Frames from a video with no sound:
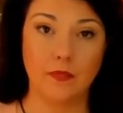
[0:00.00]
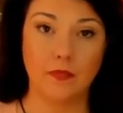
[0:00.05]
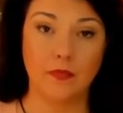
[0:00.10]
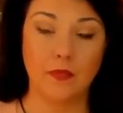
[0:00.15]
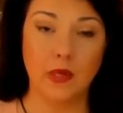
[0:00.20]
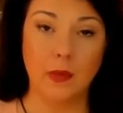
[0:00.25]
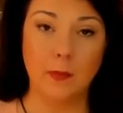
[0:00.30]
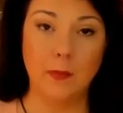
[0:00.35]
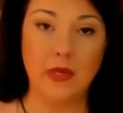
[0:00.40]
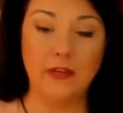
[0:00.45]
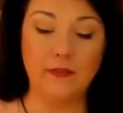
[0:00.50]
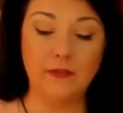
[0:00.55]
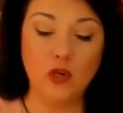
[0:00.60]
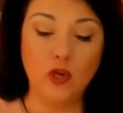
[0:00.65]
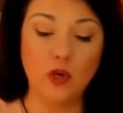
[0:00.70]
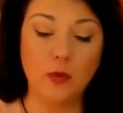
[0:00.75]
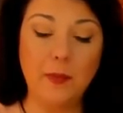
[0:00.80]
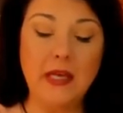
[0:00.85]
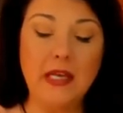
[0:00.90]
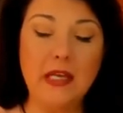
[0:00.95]
But if
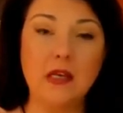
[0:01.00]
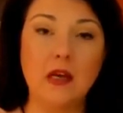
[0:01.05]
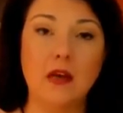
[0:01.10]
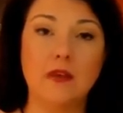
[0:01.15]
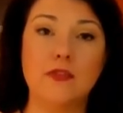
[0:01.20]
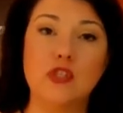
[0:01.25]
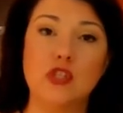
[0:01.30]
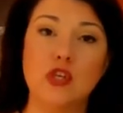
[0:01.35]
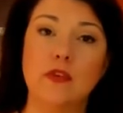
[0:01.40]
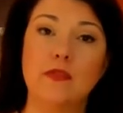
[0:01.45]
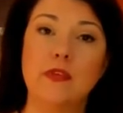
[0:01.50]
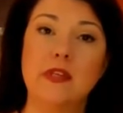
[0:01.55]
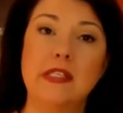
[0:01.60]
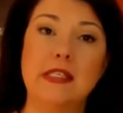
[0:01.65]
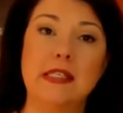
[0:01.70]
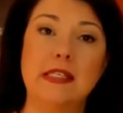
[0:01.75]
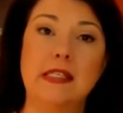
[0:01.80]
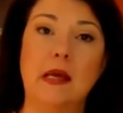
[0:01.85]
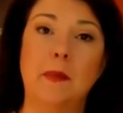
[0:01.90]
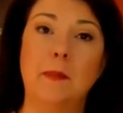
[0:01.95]
you're being of service to
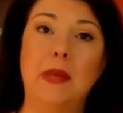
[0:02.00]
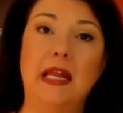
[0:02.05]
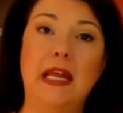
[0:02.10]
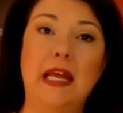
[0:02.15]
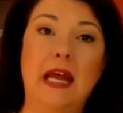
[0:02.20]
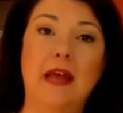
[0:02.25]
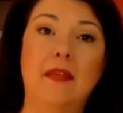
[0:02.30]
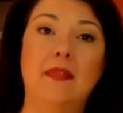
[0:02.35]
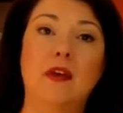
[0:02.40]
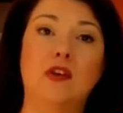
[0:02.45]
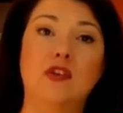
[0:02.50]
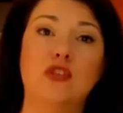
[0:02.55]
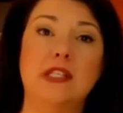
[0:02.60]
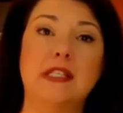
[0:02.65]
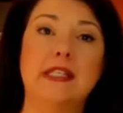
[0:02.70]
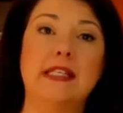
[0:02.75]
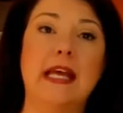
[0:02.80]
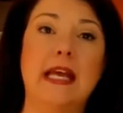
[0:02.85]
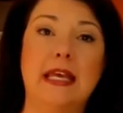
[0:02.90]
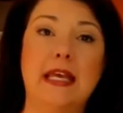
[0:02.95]
somebody and they're
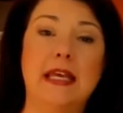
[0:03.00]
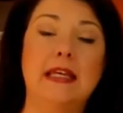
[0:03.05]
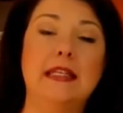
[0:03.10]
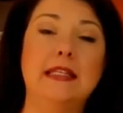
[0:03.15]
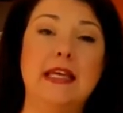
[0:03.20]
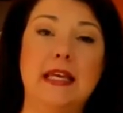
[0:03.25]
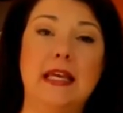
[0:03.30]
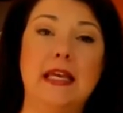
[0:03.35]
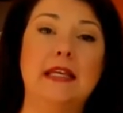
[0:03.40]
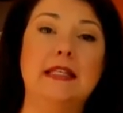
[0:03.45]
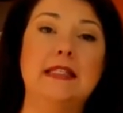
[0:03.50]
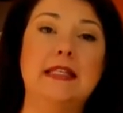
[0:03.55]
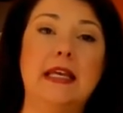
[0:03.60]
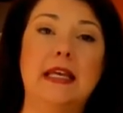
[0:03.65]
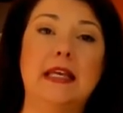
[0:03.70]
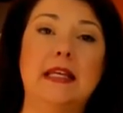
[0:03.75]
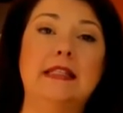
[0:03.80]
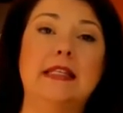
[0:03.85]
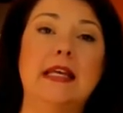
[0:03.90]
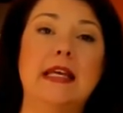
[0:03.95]
just taking and taking and
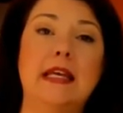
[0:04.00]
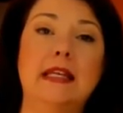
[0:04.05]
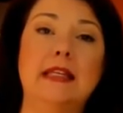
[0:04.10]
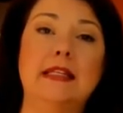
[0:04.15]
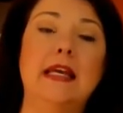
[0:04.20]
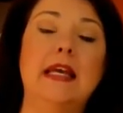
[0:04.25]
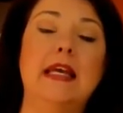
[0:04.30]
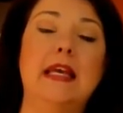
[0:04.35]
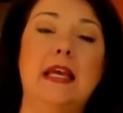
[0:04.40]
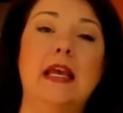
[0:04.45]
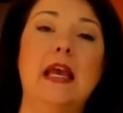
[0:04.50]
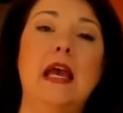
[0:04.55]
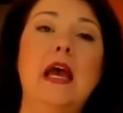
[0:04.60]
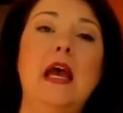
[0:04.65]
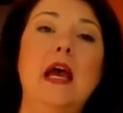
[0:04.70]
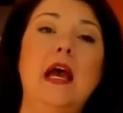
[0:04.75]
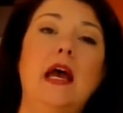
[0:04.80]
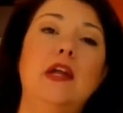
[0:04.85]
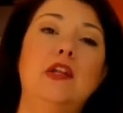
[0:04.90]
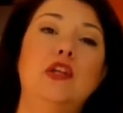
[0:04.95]
taking and taking and taking,
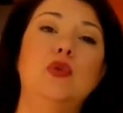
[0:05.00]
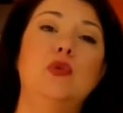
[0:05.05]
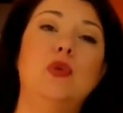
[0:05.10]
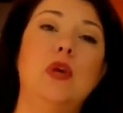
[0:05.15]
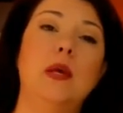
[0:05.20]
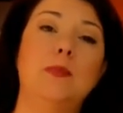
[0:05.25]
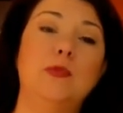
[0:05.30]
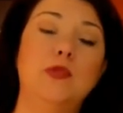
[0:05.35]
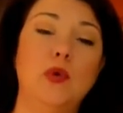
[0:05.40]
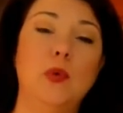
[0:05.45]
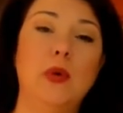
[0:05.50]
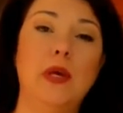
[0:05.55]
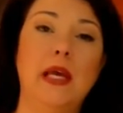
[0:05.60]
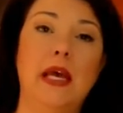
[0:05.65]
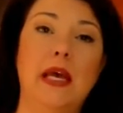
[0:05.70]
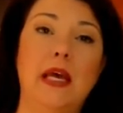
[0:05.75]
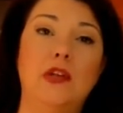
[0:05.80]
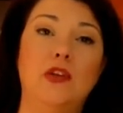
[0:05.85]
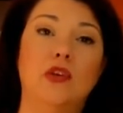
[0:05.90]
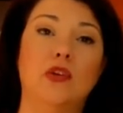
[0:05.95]
and you keep doing
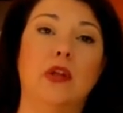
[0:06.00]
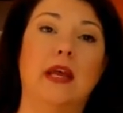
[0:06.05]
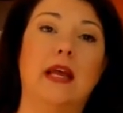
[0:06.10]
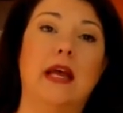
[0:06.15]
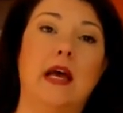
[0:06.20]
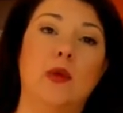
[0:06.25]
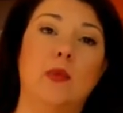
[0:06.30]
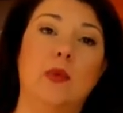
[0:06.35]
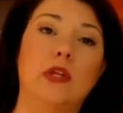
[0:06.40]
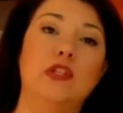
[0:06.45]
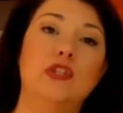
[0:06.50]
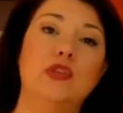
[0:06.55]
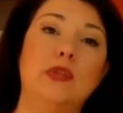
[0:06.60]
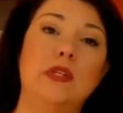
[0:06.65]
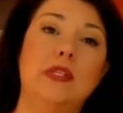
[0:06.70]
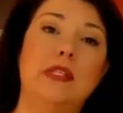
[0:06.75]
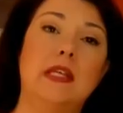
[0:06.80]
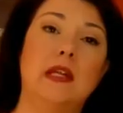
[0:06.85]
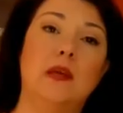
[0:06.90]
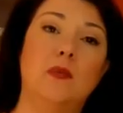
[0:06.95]
it and you're like, I don't want to do
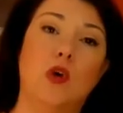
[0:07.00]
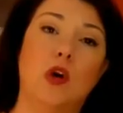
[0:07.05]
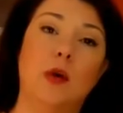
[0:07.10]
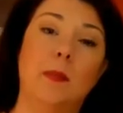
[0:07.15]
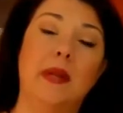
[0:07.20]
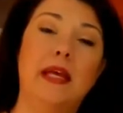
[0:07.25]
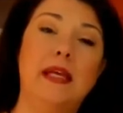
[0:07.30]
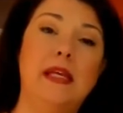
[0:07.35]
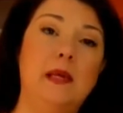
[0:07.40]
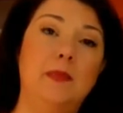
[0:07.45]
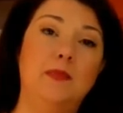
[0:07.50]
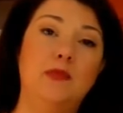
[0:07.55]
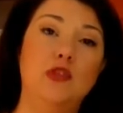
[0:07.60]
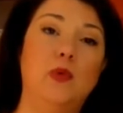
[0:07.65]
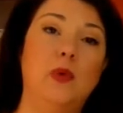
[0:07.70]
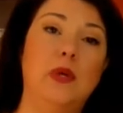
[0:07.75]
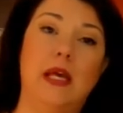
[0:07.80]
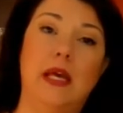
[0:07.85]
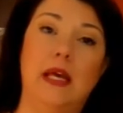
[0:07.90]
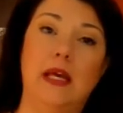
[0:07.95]
this anymore, but I keep
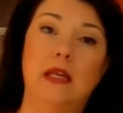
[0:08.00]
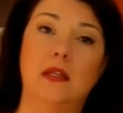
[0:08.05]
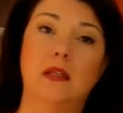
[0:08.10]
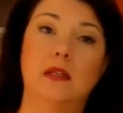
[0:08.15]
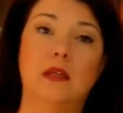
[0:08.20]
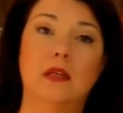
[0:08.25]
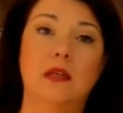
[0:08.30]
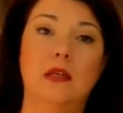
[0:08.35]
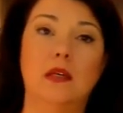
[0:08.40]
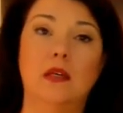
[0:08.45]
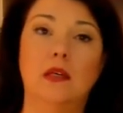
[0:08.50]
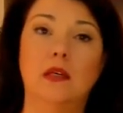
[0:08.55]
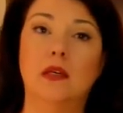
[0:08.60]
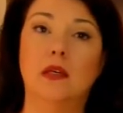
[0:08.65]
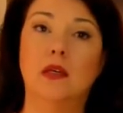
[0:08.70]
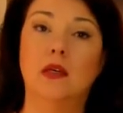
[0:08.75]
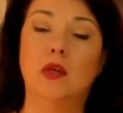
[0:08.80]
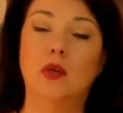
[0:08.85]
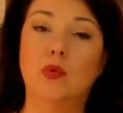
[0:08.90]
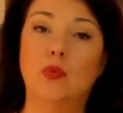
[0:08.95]
doing it,
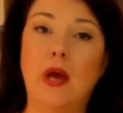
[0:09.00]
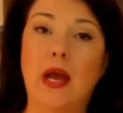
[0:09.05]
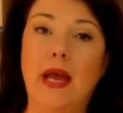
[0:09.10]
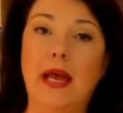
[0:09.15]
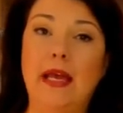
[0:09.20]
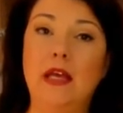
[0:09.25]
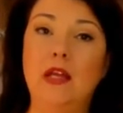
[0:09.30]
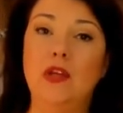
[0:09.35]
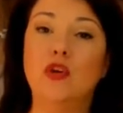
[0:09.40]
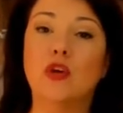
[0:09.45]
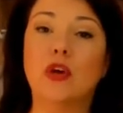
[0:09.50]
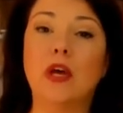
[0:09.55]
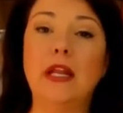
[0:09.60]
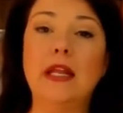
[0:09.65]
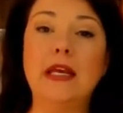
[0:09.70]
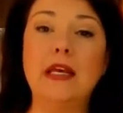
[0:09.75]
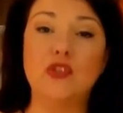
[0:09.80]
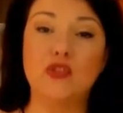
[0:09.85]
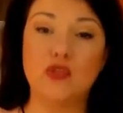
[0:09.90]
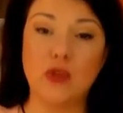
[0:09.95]
right? You're going to
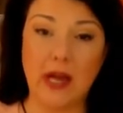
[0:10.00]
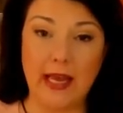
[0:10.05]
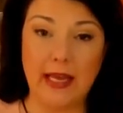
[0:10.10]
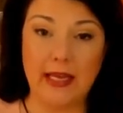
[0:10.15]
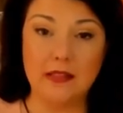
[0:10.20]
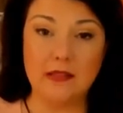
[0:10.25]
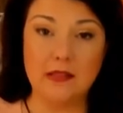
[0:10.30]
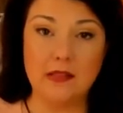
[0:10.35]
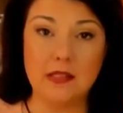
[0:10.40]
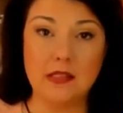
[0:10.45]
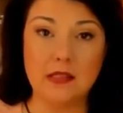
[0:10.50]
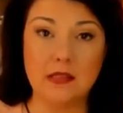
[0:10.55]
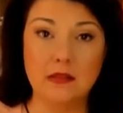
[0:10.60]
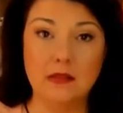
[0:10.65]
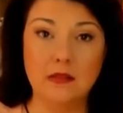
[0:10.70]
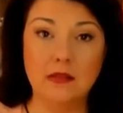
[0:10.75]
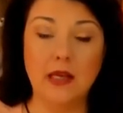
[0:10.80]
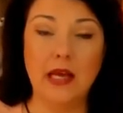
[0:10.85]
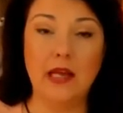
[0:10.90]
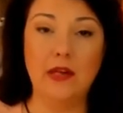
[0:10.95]
get drained
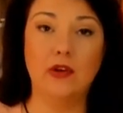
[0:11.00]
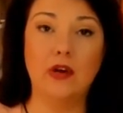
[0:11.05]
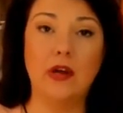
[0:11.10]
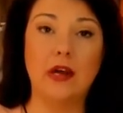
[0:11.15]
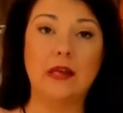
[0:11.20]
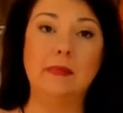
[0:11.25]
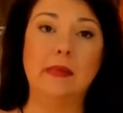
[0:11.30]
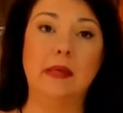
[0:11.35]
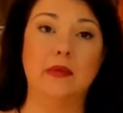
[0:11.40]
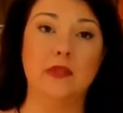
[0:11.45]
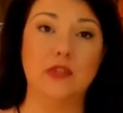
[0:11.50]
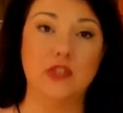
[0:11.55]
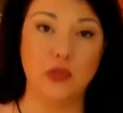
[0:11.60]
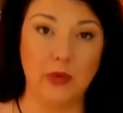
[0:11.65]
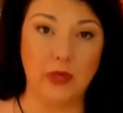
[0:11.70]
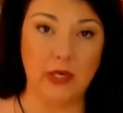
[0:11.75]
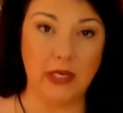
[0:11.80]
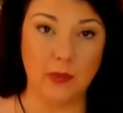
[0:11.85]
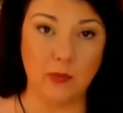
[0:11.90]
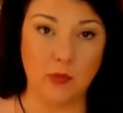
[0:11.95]
and you're not going to be able to do it
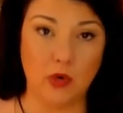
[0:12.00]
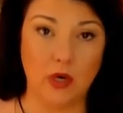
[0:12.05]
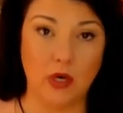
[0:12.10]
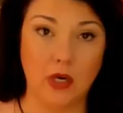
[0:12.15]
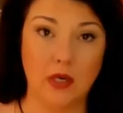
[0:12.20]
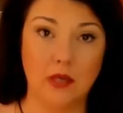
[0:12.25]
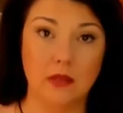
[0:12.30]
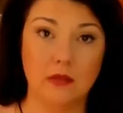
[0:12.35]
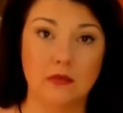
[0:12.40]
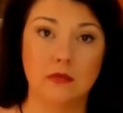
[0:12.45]
anymore.